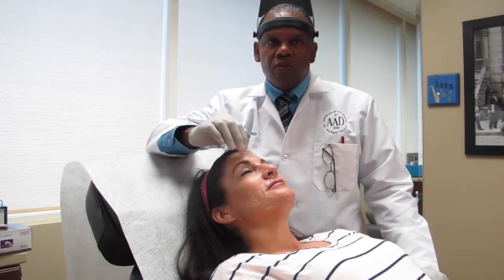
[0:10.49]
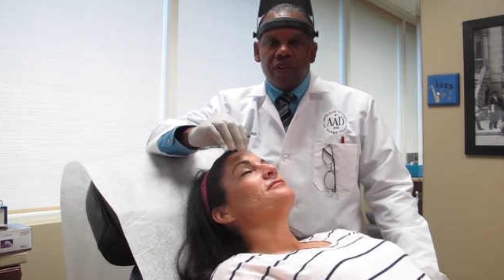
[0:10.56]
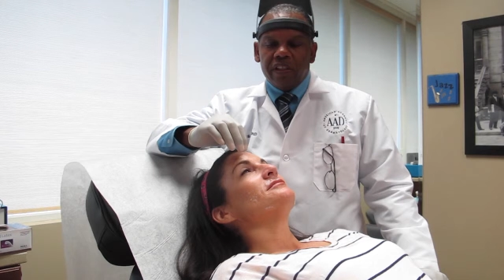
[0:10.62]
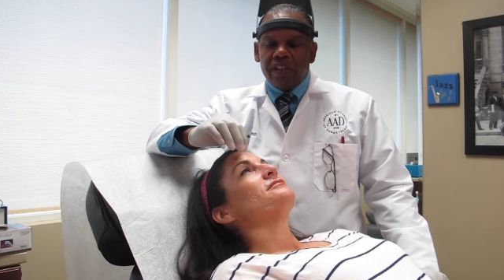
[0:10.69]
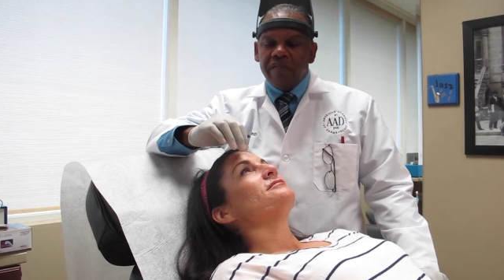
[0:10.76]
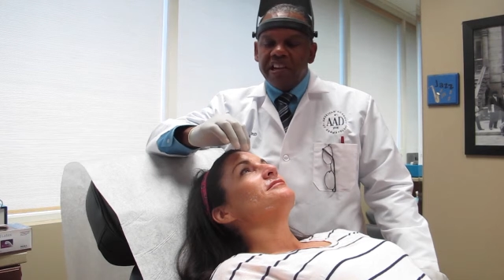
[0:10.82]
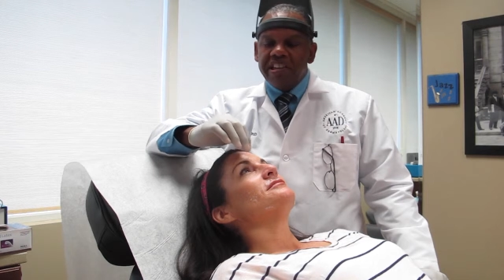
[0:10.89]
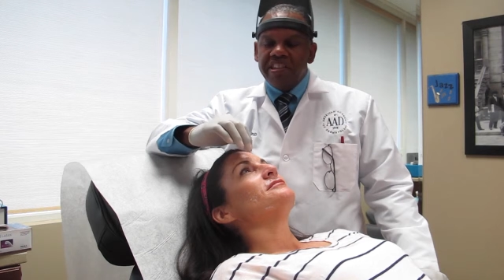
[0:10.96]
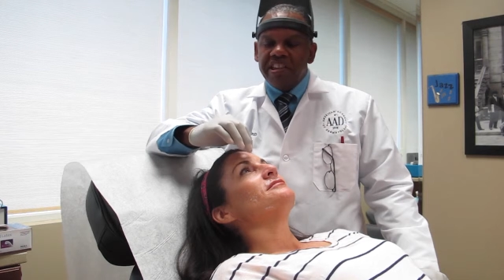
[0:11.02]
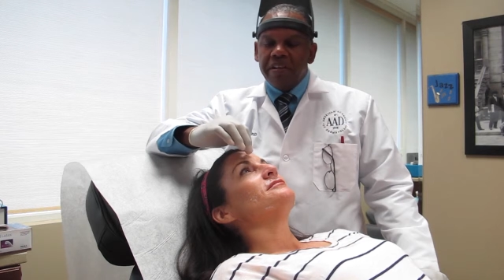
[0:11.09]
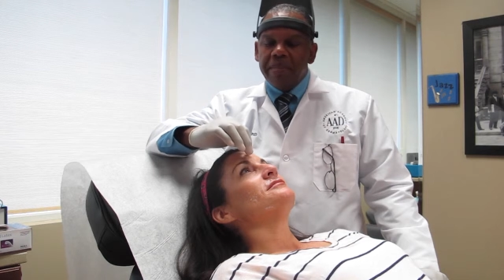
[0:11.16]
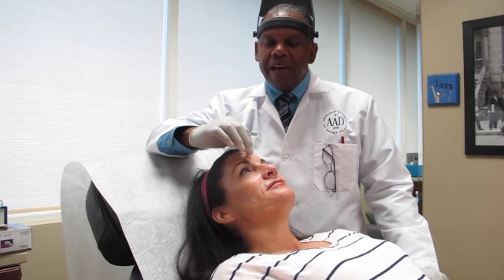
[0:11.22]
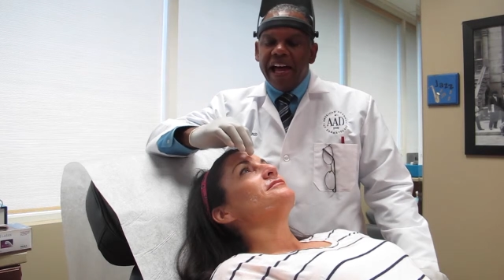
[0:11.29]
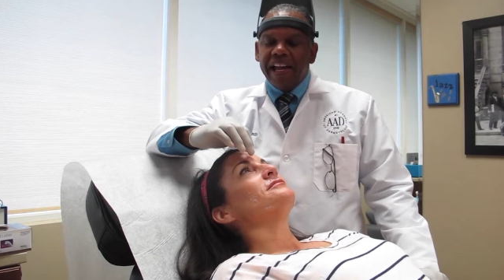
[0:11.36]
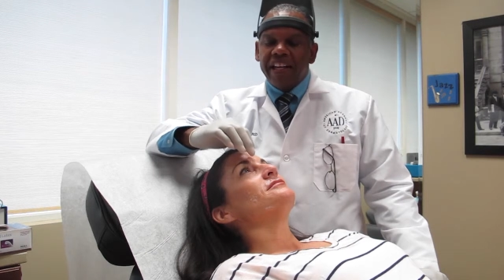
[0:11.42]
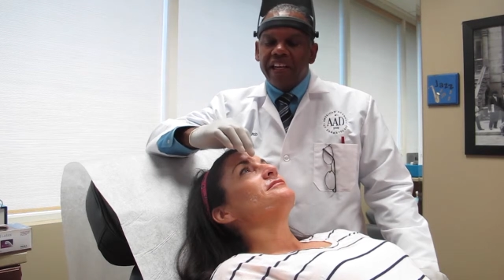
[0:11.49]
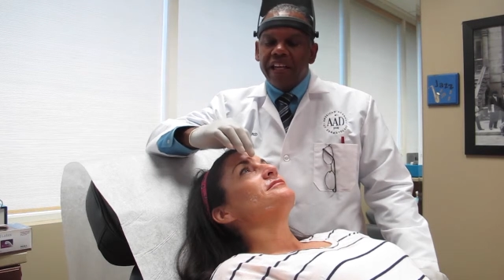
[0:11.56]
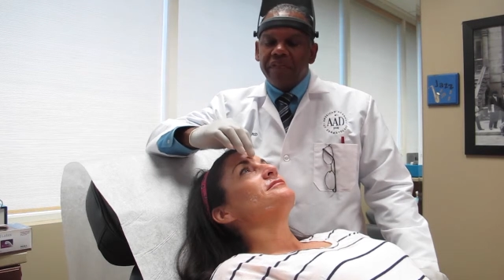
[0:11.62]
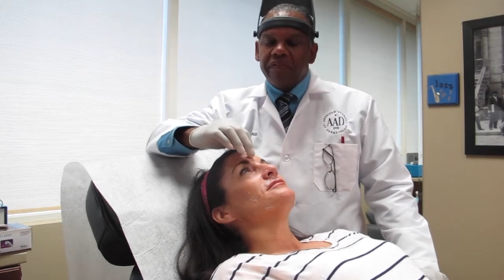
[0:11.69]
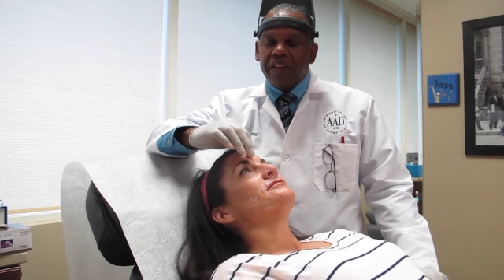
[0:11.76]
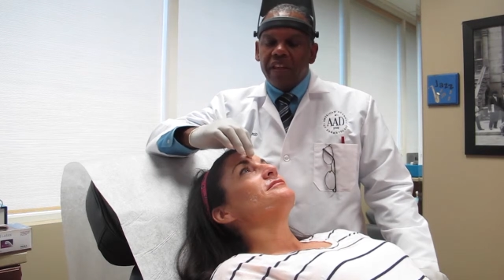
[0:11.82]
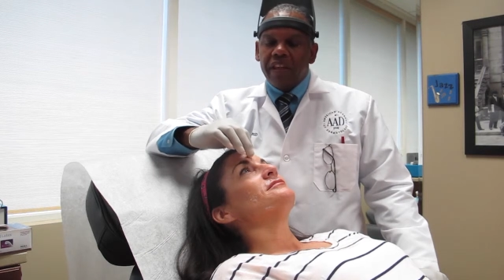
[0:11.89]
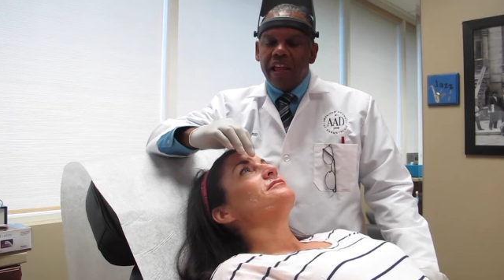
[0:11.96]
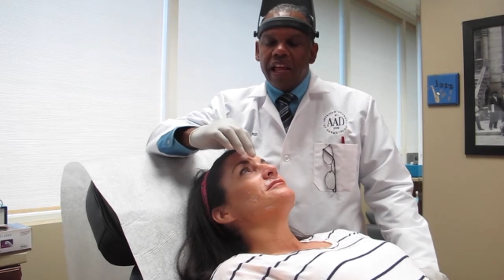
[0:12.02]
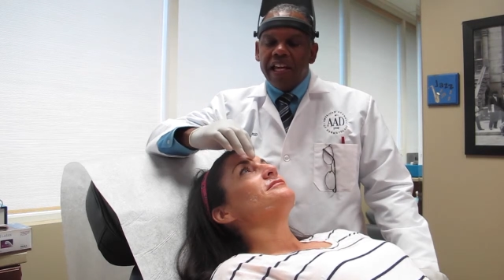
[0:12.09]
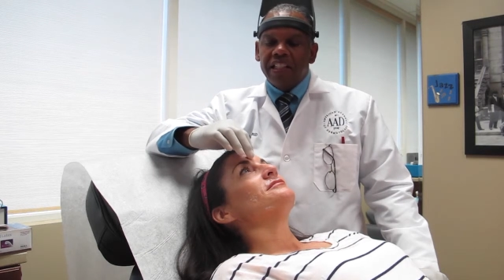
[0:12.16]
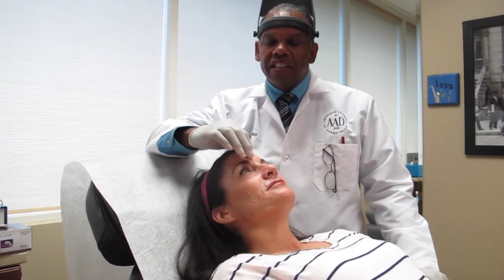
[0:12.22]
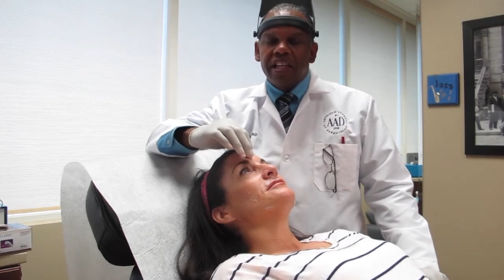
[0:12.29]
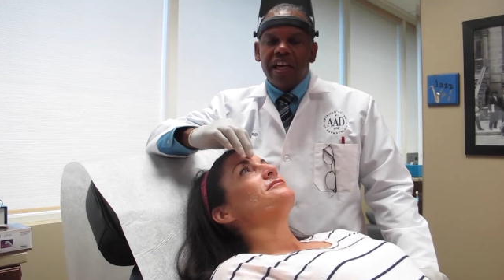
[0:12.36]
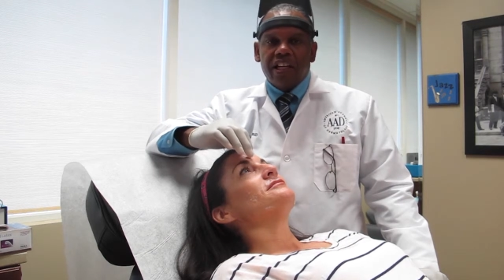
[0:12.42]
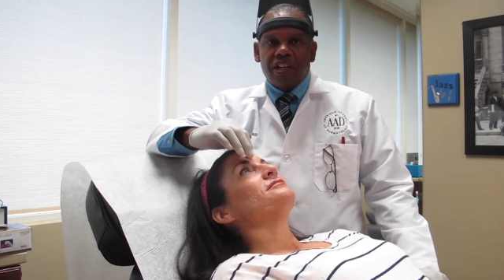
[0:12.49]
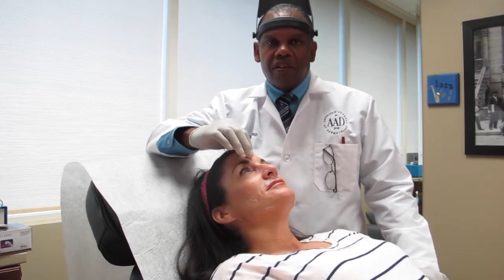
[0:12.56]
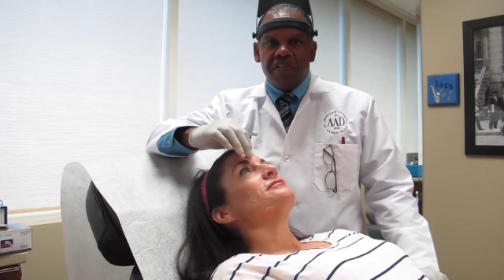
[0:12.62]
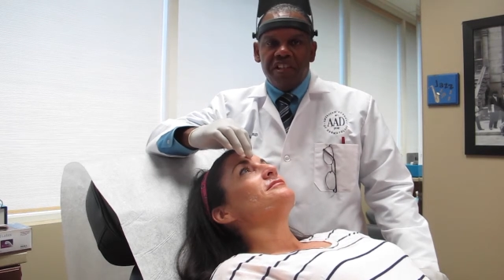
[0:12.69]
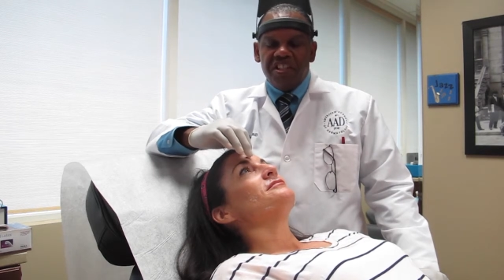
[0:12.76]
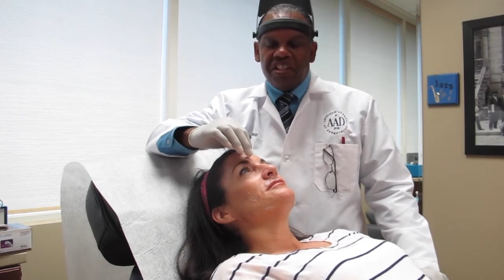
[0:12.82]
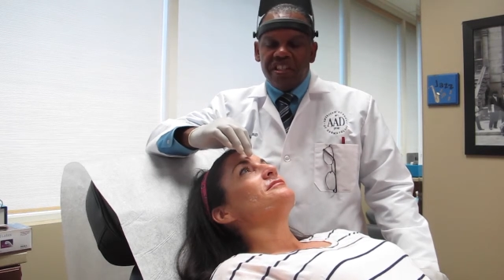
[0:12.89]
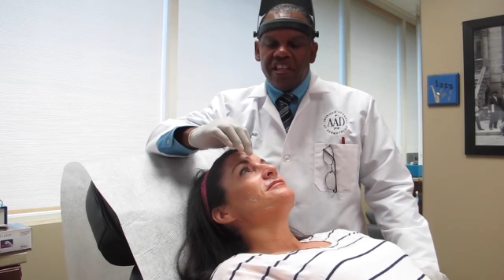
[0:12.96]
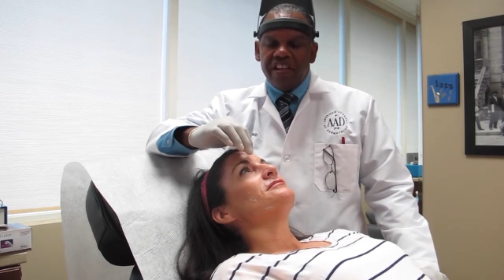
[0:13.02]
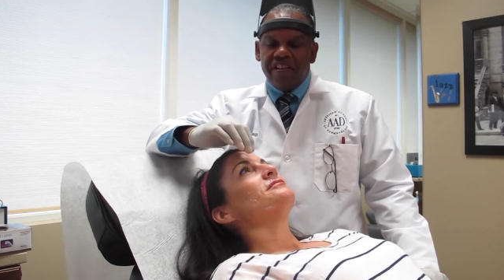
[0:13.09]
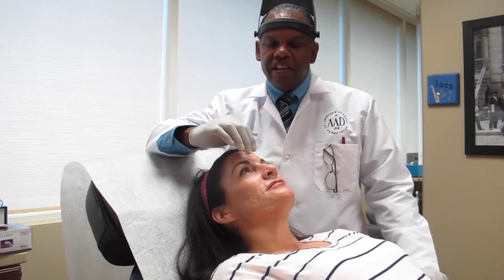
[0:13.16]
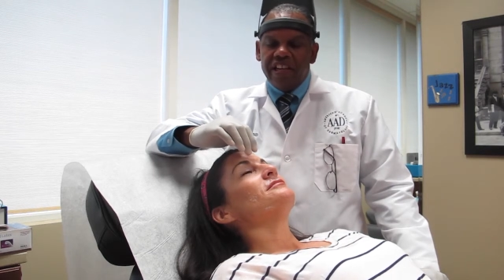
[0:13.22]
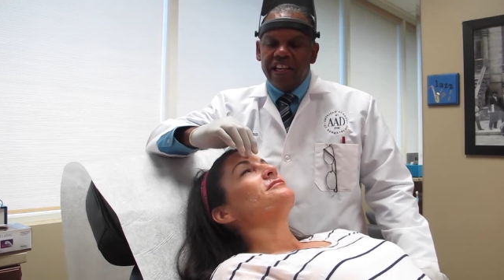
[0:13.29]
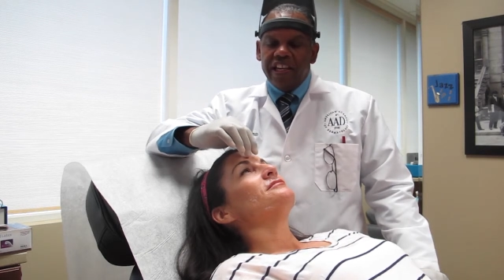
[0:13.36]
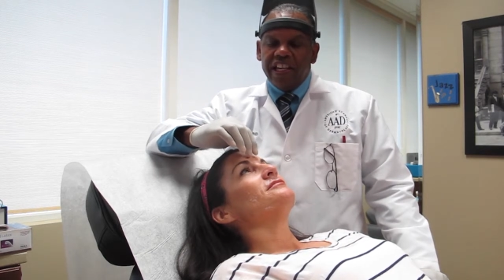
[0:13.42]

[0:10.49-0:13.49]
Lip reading: One great thing about it is the line is not creased there,